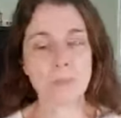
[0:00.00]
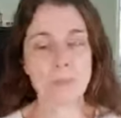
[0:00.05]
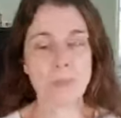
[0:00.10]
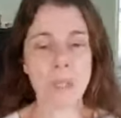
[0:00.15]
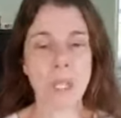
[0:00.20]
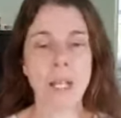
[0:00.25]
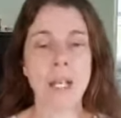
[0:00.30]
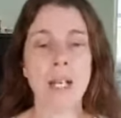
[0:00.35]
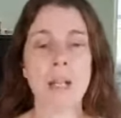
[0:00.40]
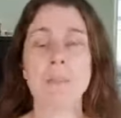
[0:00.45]

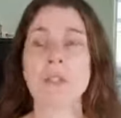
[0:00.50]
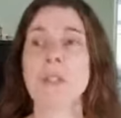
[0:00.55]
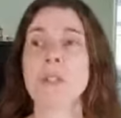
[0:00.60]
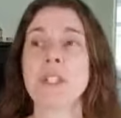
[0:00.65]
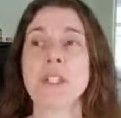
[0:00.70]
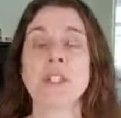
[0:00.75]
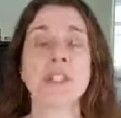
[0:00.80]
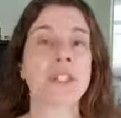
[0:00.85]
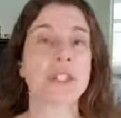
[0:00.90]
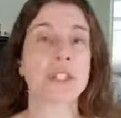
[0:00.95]
you
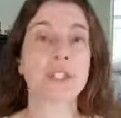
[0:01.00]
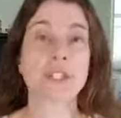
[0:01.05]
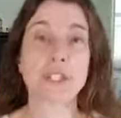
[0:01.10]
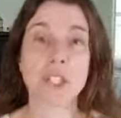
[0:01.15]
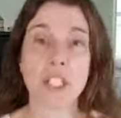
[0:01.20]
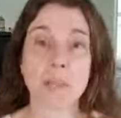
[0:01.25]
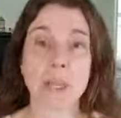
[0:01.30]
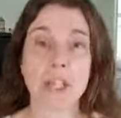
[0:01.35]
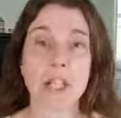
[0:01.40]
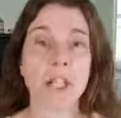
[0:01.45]
can use their
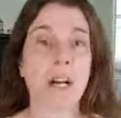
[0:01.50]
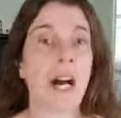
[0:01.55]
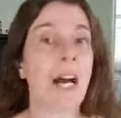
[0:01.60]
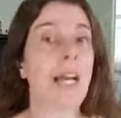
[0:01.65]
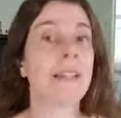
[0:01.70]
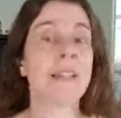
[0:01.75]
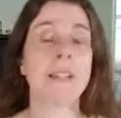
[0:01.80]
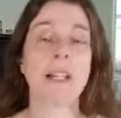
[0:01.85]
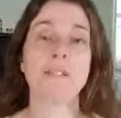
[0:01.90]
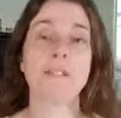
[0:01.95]
Gmail.
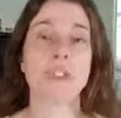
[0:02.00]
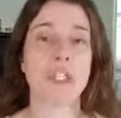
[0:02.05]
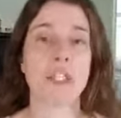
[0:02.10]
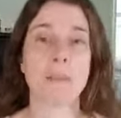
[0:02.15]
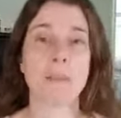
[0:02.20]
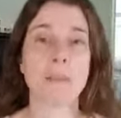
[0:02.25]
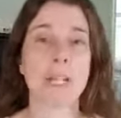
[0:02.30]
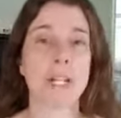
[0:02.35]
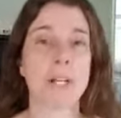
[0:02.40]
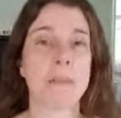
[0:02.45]
I love
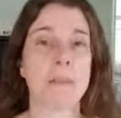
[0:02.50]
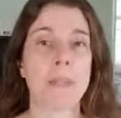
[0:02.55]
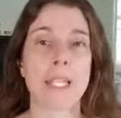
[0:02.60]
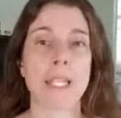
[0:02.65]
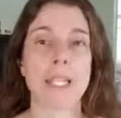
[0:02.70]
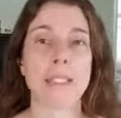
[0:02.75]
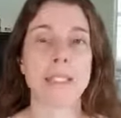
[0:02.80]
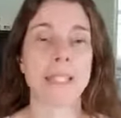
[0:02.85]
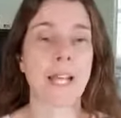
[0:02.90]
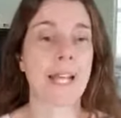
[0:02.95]
Gmail
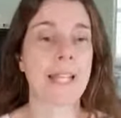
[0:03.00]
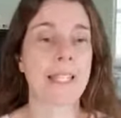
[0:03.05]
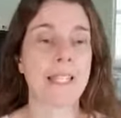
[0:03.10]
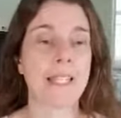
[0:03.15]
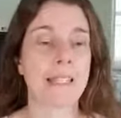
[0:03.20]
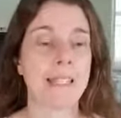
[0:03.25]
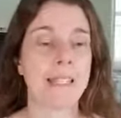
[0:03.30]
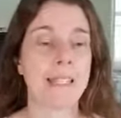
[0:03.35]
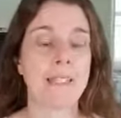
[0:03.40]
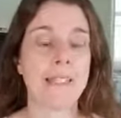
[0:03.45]
because I
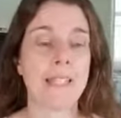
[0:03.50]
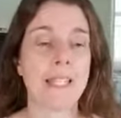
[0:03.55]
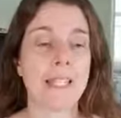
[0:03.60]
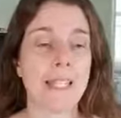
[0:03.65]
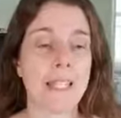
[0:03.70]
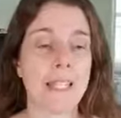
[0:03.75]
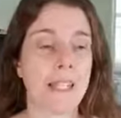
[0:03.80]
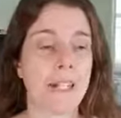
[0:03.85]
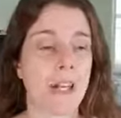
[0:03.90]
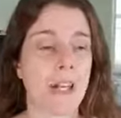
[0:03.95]
can sync
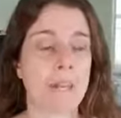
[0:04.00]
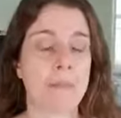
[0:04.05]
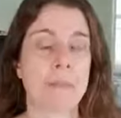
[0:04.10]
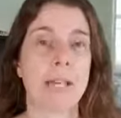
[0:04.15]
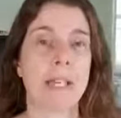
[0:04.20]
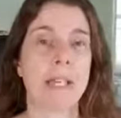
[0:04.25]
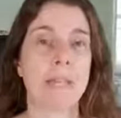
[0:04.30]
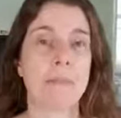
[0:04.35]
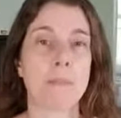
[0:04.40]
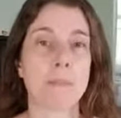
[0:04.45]
it on
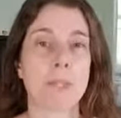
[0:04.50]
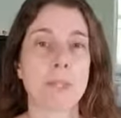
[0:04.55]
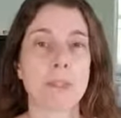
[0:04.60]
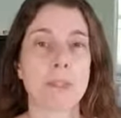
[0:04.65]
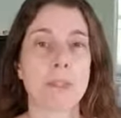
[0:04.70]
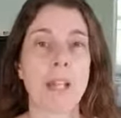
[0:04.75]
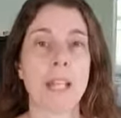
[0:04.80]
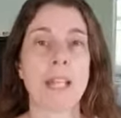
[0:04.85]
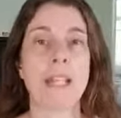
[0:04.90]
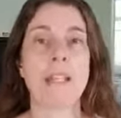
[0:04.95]
my
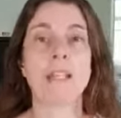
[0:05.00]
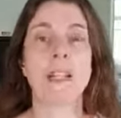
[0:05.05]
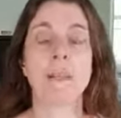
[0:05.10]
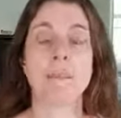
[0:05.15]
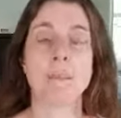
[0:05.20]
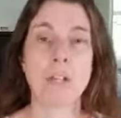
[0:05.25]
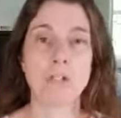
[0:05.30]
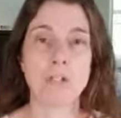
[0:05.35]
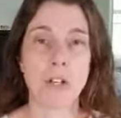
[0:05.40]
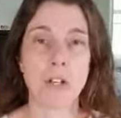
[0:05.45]
computer and on
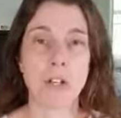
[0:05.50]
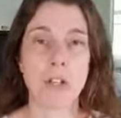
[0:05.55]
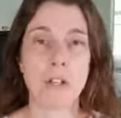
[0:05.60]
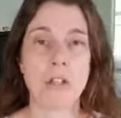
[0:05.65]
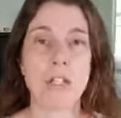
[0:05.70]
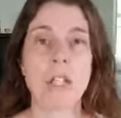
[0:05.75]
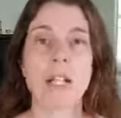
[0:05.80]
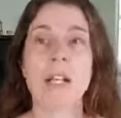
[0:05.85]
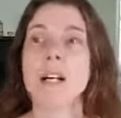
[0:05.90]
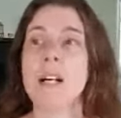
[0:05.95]
my
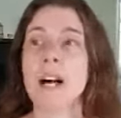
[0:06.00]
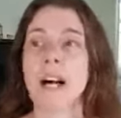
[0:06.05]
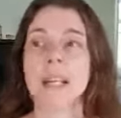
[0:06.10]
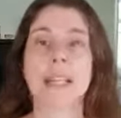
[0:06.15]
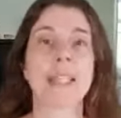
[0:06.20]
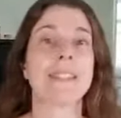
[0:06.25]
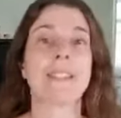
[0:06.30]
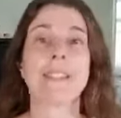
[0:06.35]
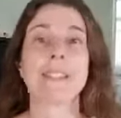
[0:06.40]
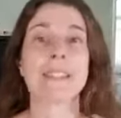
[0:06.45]
phone. I
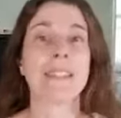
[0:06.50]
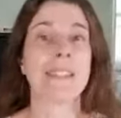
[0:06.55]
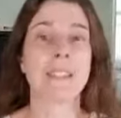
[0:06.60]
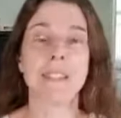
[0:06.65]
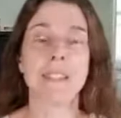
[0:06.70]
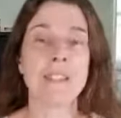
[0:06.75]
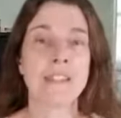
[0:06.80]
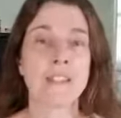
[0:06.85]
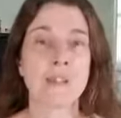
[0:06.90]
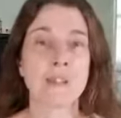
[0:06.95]
can see it in
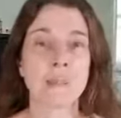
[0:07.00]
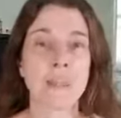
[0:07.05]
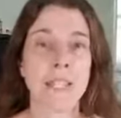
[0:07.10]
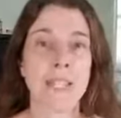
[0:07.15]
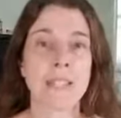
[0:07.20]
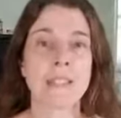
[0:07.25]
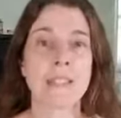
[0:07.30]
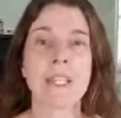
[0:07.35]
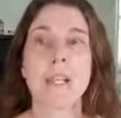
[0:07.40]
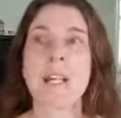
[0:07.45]
either
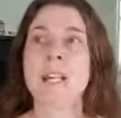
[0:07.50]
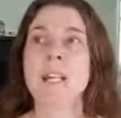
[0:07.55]
place.